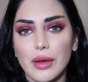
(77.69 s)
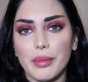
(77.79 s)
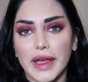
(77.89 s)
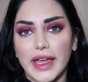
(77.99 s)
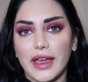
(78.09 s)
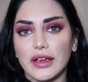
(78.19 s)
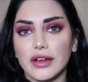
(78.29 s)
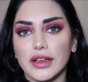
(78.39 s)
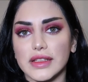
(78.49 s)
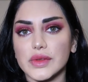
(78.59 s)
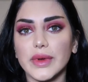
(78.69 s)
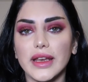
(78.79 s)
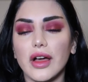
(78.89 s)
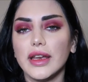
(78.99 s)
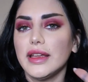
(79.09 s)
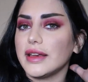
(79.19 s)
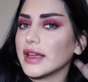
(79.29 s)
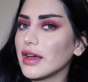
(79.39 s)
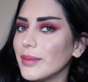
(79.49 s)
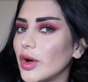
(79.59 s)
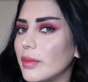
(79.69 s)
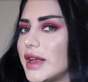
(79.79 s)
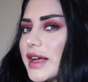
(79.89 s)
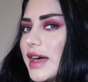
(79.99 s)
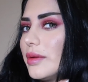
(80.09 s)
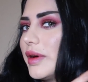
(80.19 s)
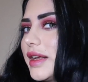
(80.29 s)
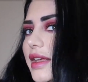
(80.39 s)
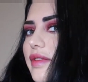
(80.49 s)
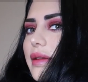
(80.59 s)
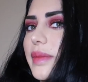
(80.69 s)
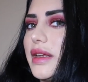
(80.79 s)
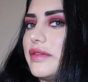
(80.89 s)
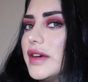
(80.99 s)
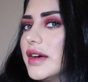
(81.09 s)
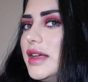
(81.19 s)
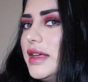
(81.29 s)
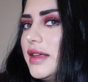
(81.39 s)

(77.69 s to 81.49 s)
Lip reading: my hair gets rain on it and I come home and I kind of want to give it a bit of a,